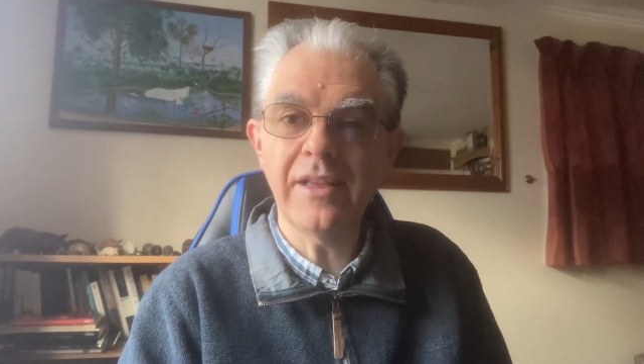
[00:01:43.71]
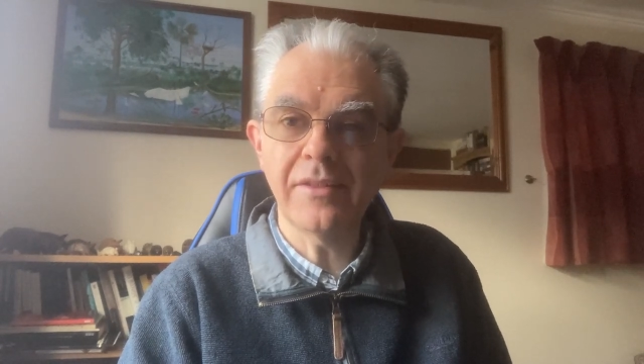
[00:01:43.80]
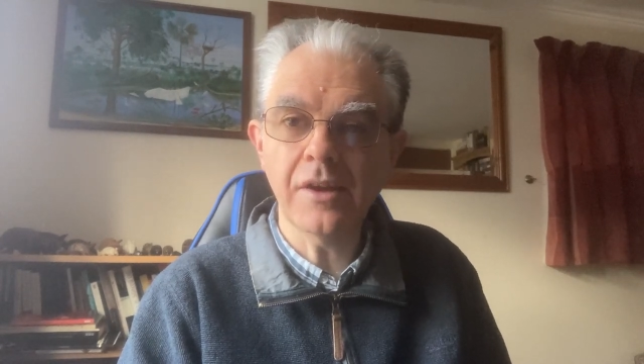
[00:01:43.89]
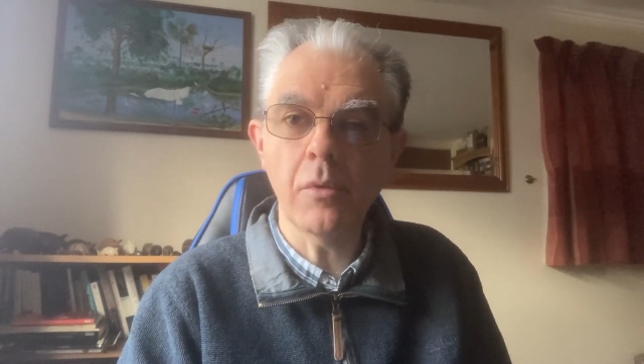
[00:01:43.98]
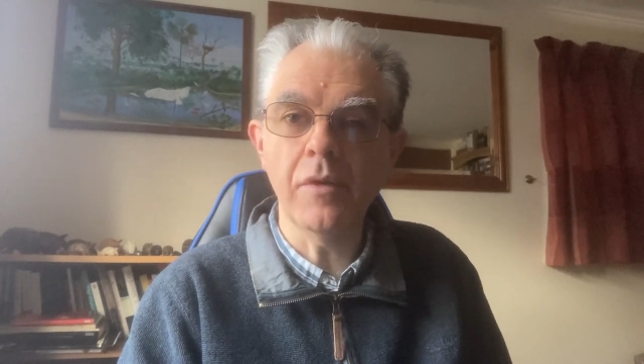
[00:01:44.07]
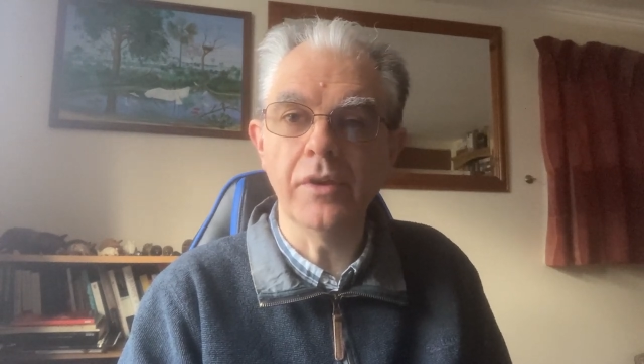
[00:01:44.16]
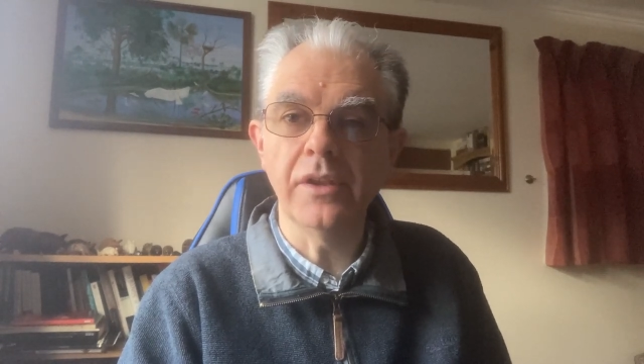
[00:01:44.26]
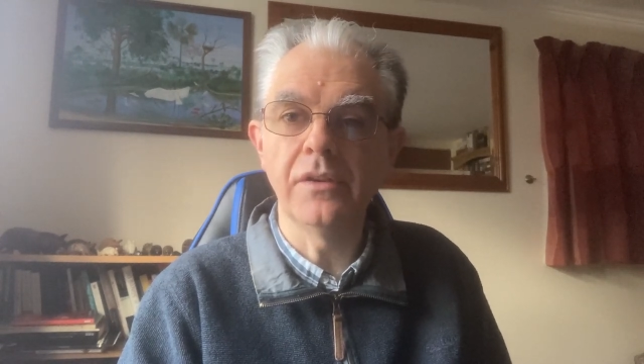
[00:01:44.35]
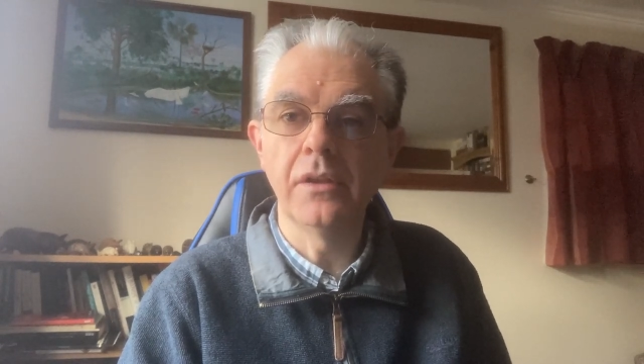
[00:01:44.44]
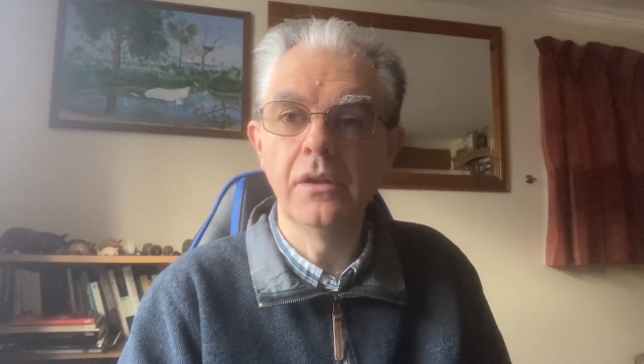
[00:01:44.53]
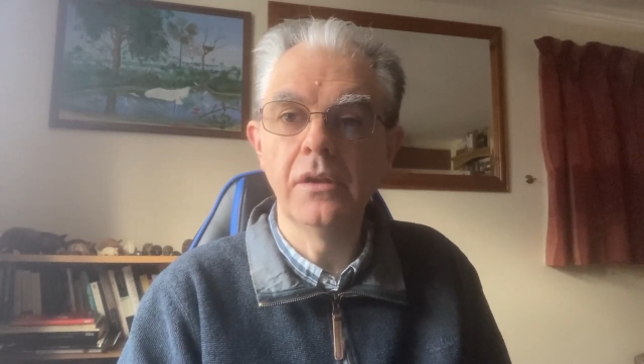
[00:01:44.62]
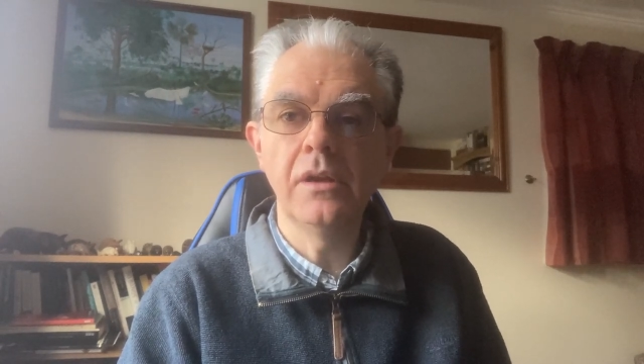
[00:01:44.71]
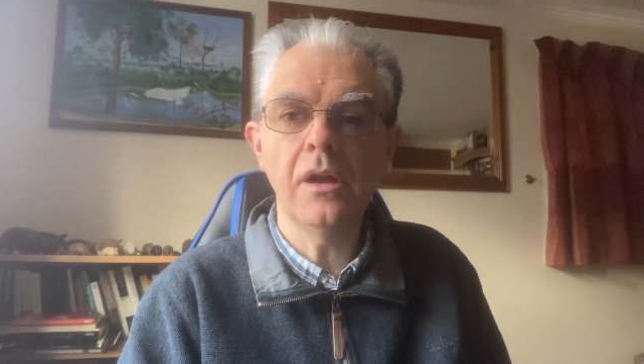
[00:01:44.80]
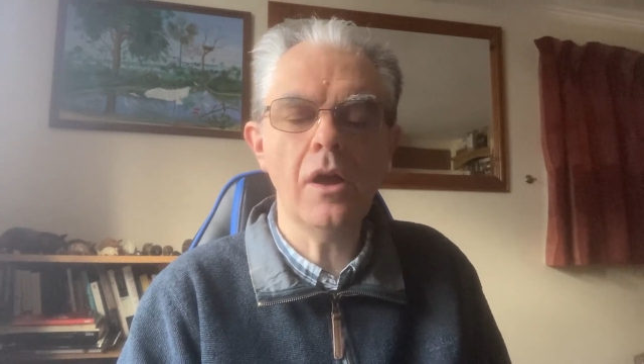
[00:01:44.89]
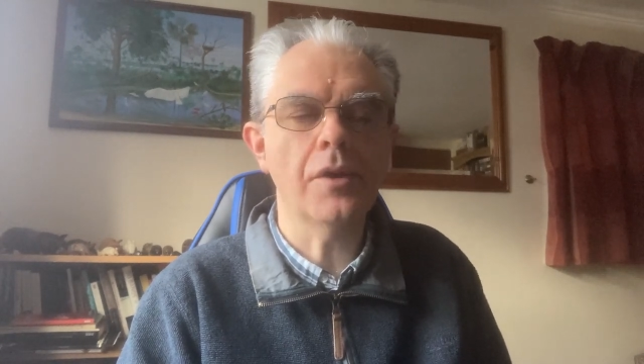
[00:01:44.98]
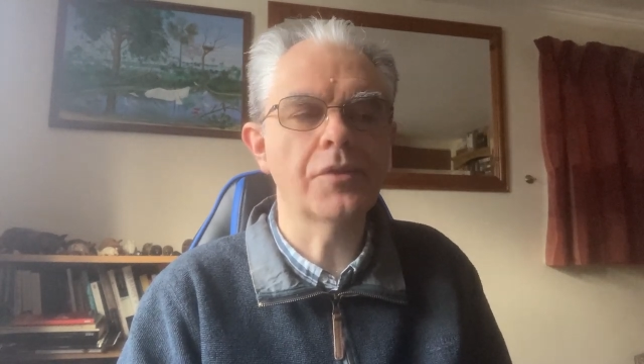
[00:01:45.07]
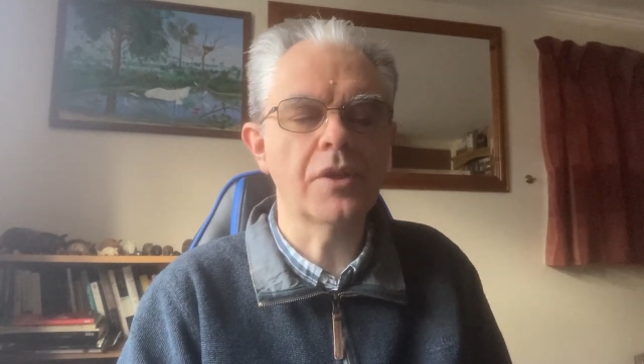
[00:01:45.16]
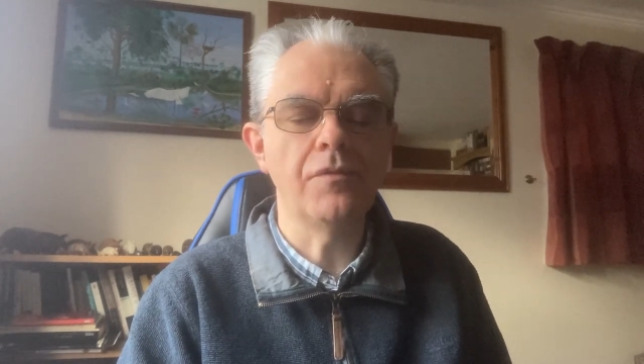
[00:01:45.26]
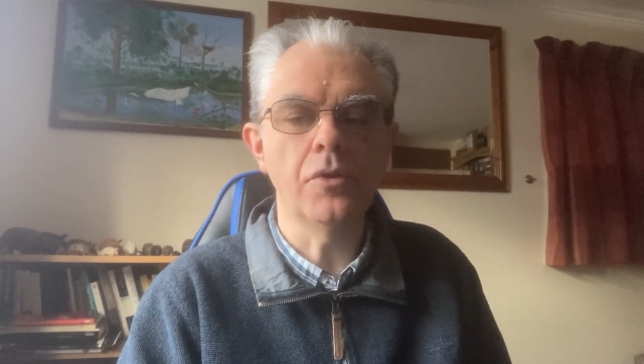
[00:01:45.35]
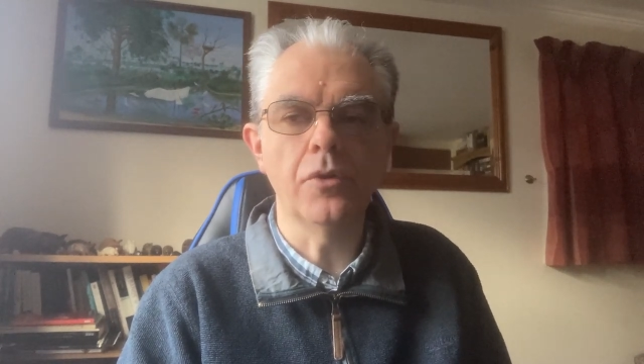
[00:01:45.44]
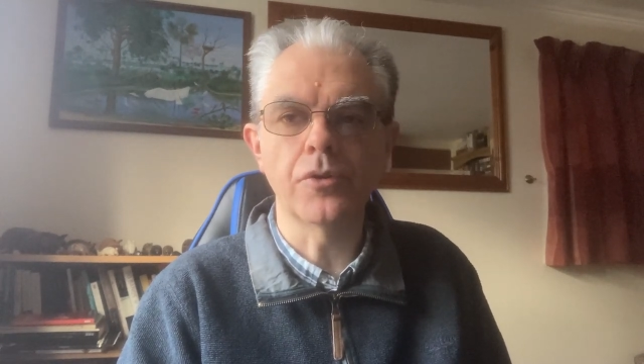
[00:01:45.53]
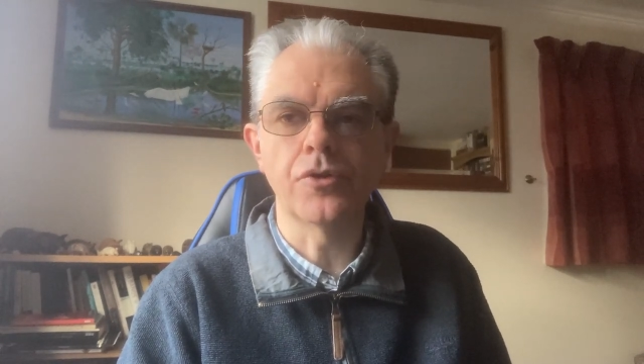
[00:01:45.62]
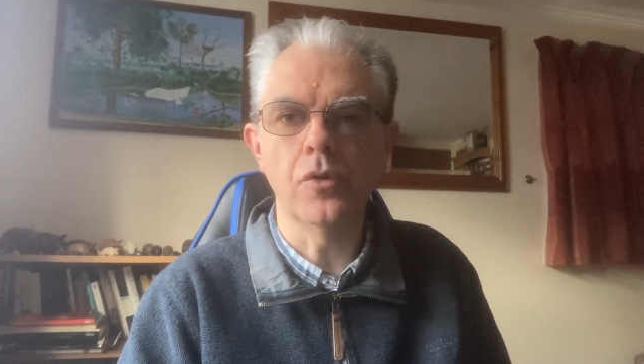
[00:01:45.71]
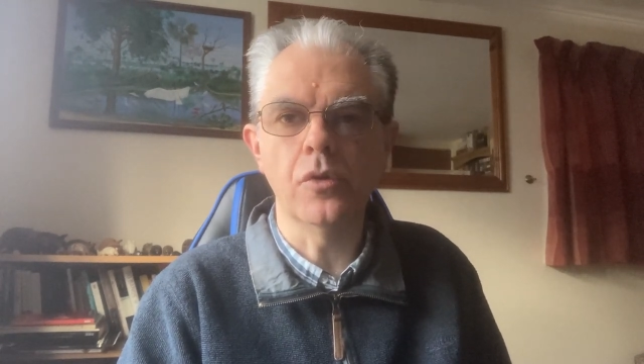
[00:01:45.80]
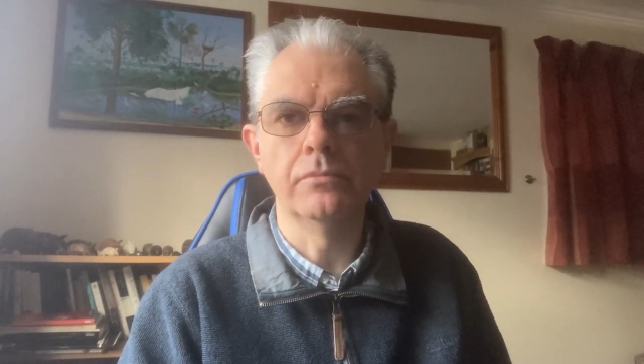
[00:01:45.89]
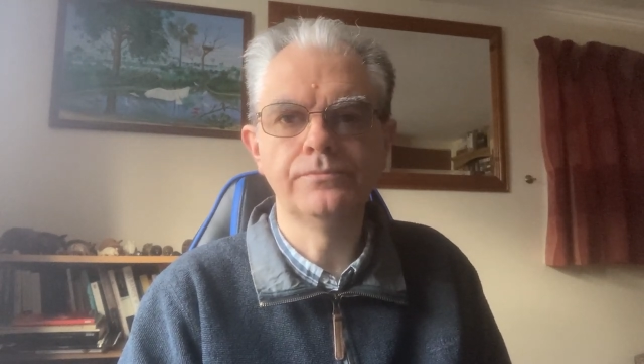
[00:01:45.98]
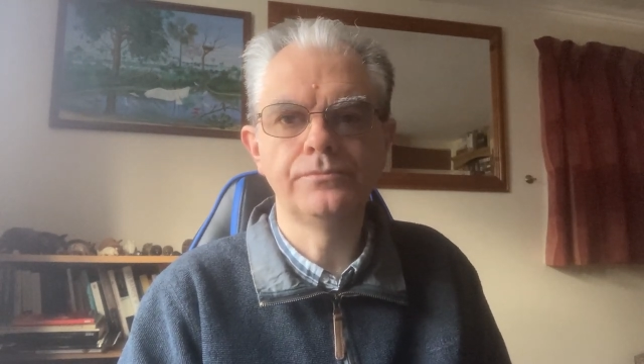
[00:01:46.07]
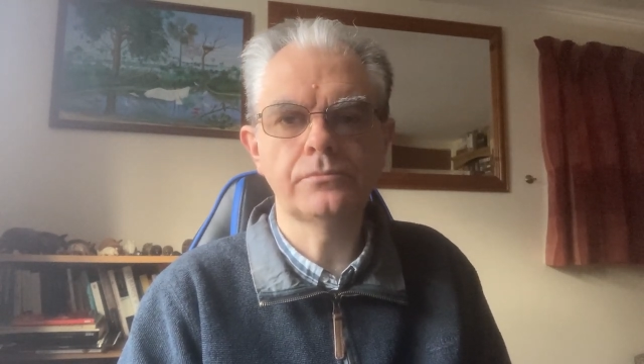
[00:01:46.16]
its equivalent. Ask if you're not sure.